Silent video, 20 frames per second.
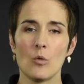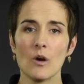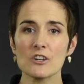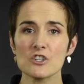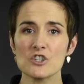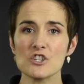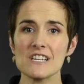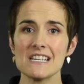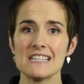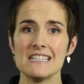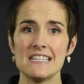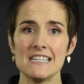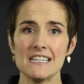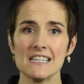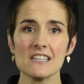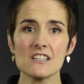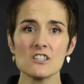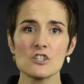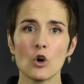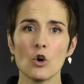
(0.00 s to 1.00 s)
What she
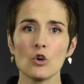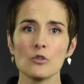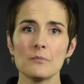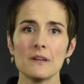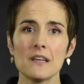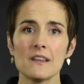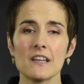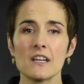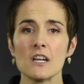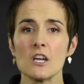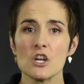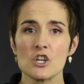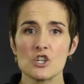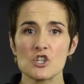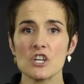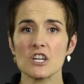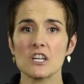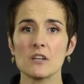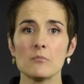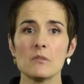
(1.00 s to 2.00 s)
did told me that
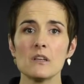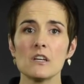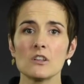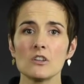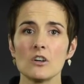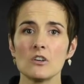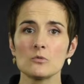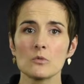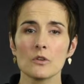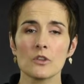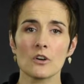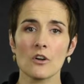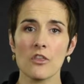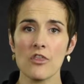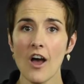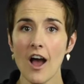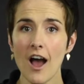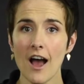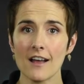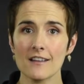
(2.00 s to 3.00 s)
she could be alone with her
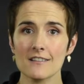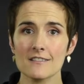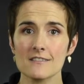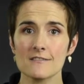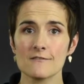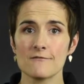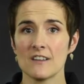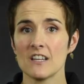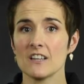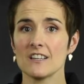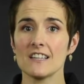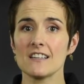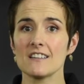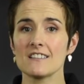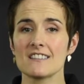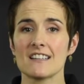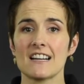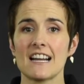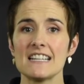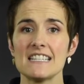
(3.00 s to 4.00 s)
thoughts,
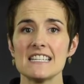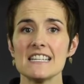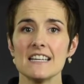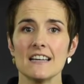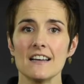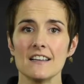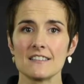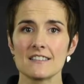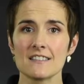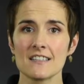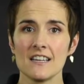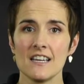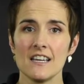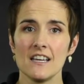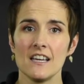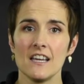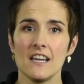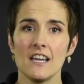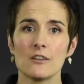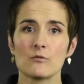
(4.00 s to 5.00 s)
feelings, and ideas.
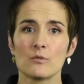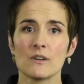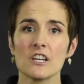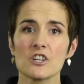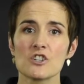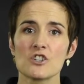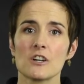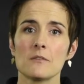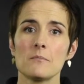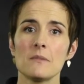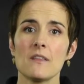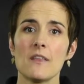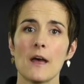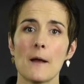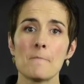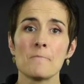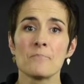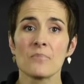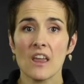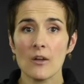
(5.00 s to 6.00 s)
It reassured me
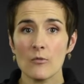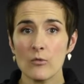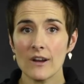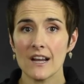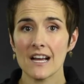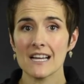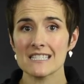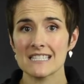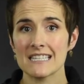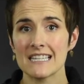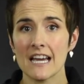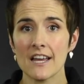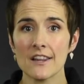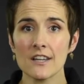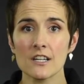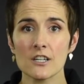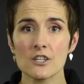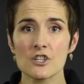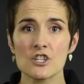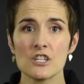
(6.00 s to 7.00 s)
that if we got
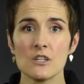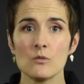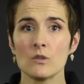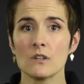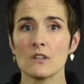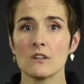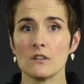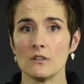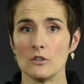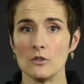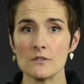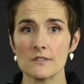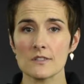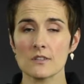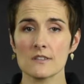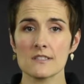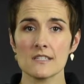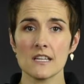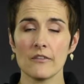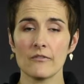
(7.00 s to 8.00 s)
together, she wouldn't lose
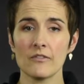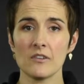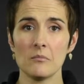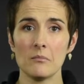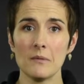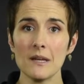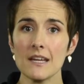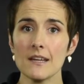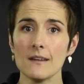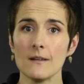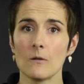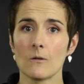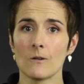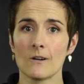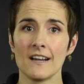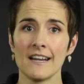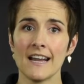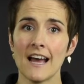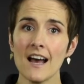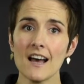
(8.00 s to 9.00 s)
herself in me
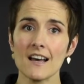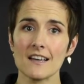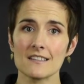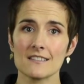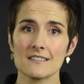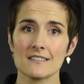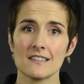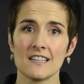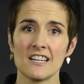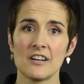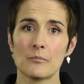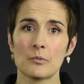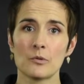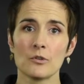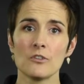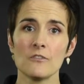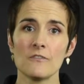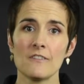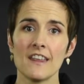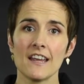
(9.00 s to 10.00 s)
or in us, and it
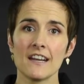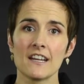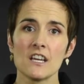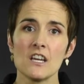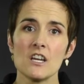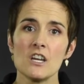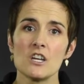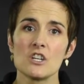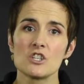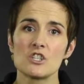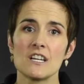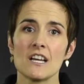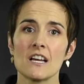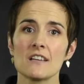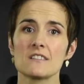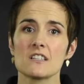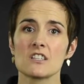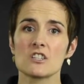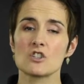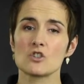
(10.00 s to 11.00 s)
proved that she
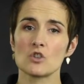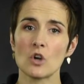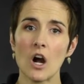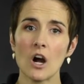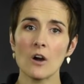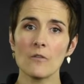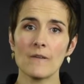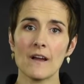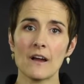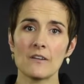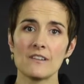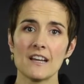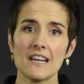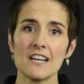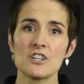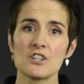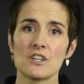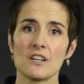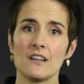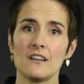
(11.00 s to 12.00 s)
has a strong
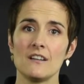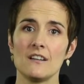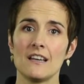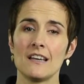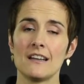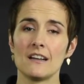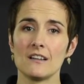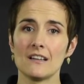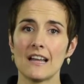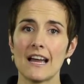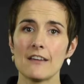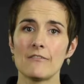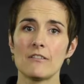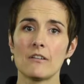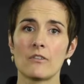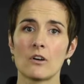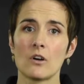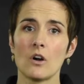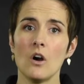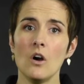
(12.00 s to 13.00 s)
foundation and a life
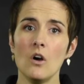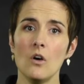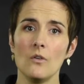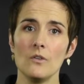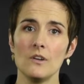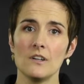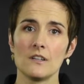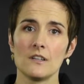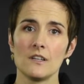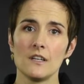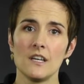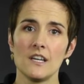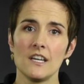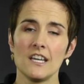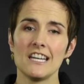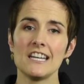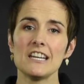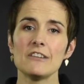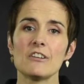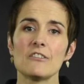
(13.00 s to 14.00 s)
of her own.
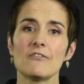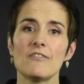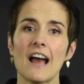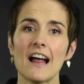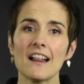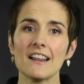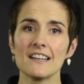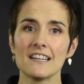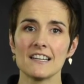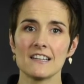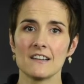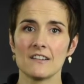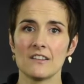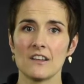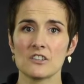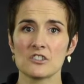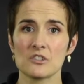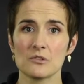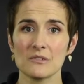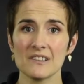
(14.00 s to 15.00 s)
It even validated
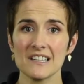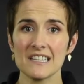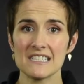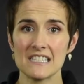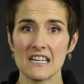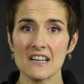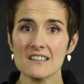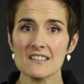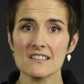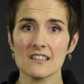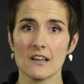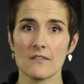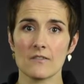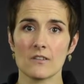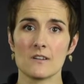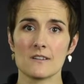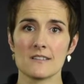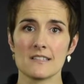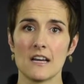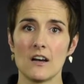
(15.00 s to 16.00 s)
that she really does love
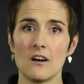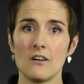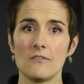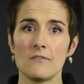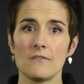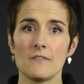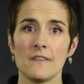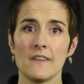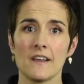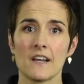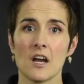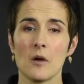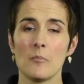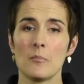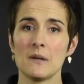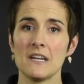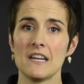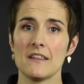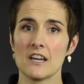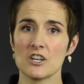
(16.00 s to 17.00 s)
herself and the
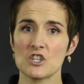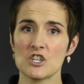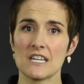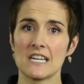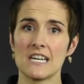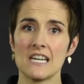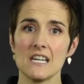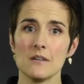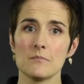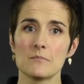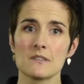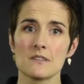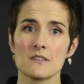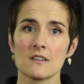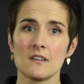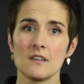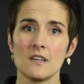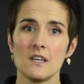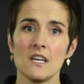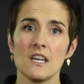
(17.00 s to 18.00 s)
company that she keeps.
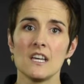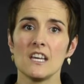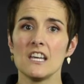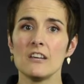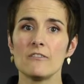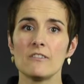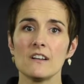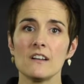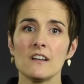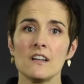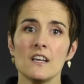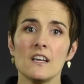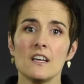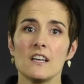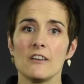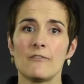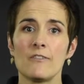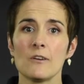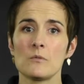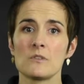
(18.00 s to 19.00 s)
Even
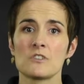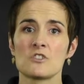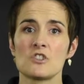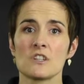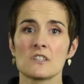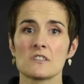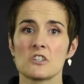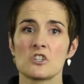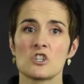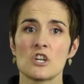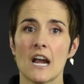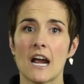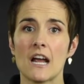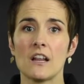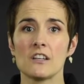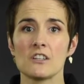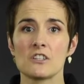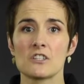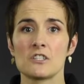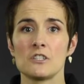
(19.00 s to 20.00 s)
if it was just a
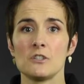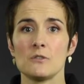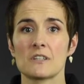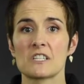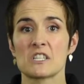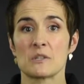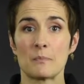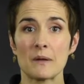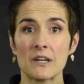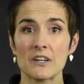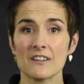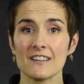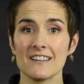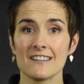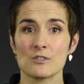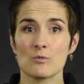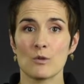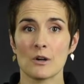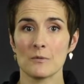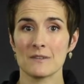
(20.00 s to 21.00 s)
challenge to
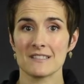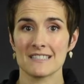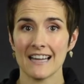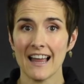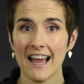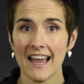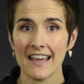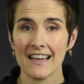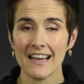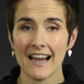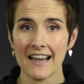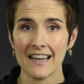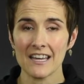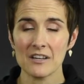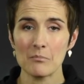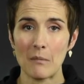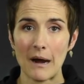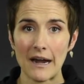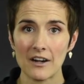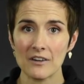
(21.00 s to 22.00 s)
experience what it was like, I
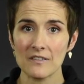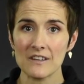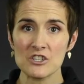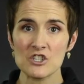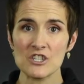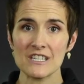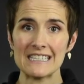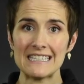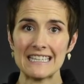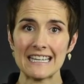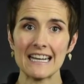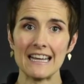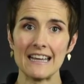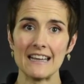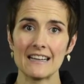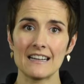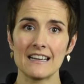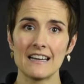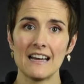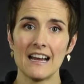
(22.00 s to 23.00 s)
admired that she did
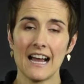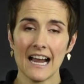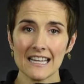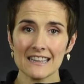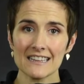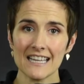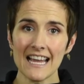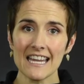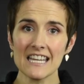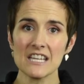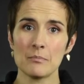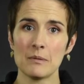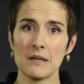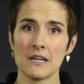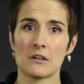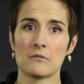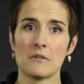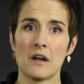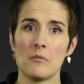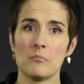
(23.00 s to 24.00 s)
it. I like
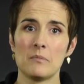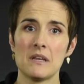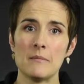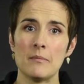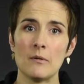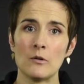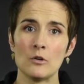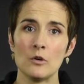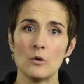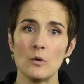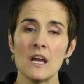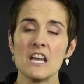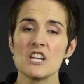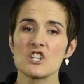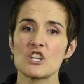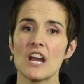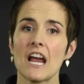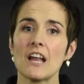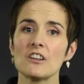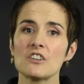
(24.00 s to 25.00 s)
being around people who
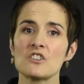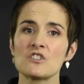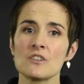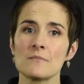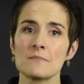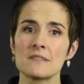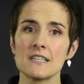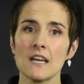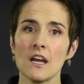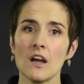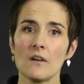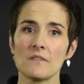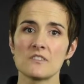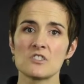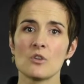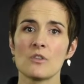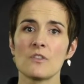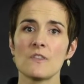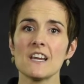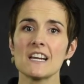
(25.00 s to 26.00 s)
challenge
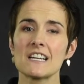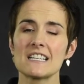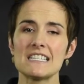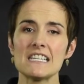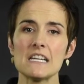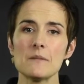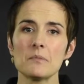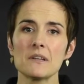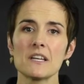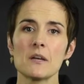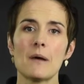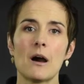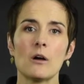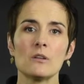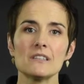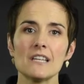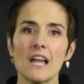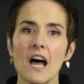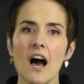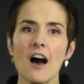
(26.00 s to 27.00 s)
themselves, who think deeply
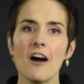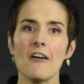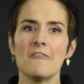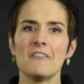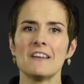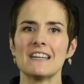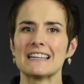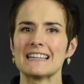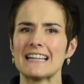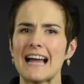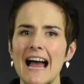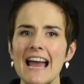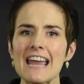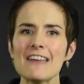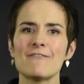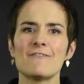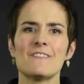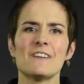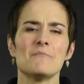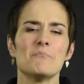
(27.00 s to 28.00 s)
about love and
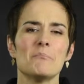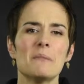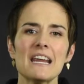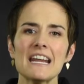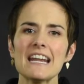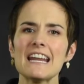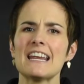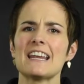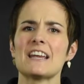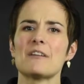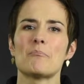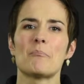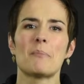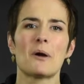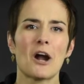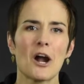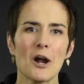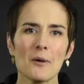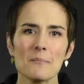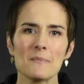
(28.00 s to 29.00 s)
life and meaning and
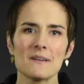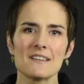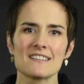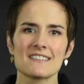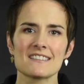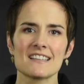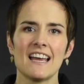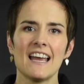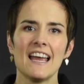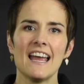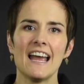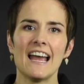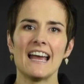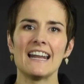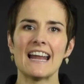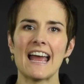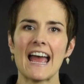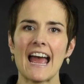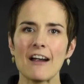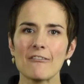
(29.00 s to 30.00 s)
purpose
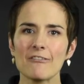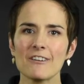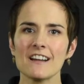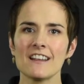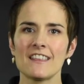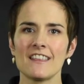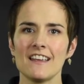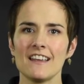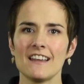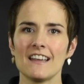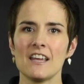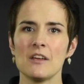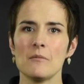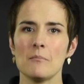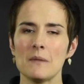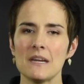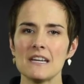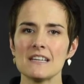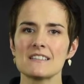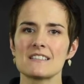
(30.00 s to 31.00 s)
and everything
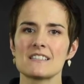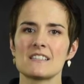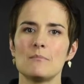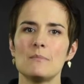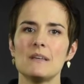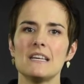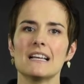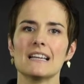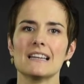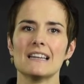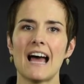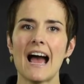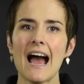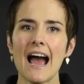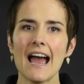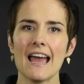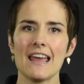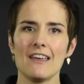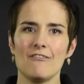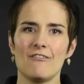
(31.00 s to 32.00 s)
it means to be
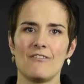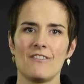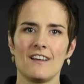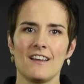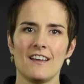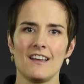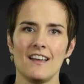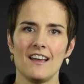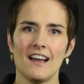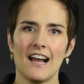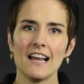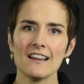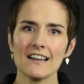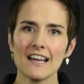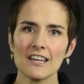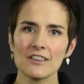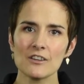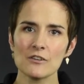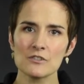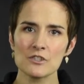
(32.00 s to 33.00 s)
alive. I
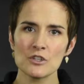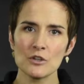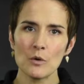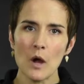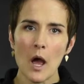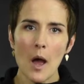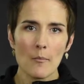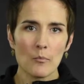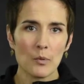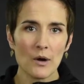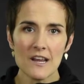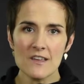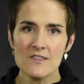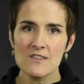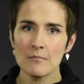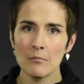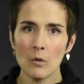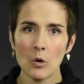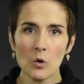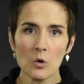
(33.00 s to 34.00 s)
like those who break
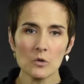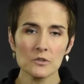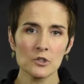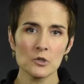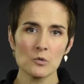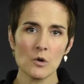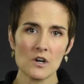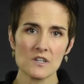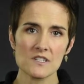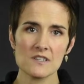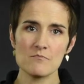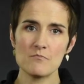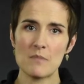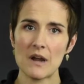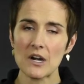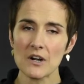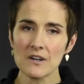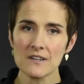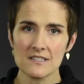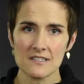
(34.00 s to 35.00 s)
the mold, who aren't
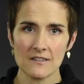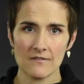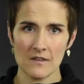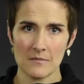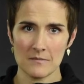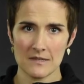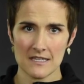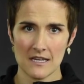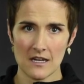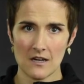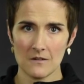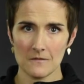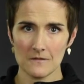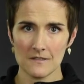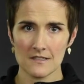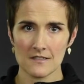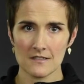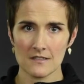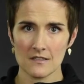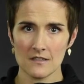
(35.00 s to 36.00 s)
embarrassed of
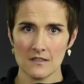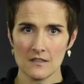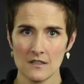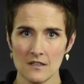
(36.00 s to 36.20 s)
themselves.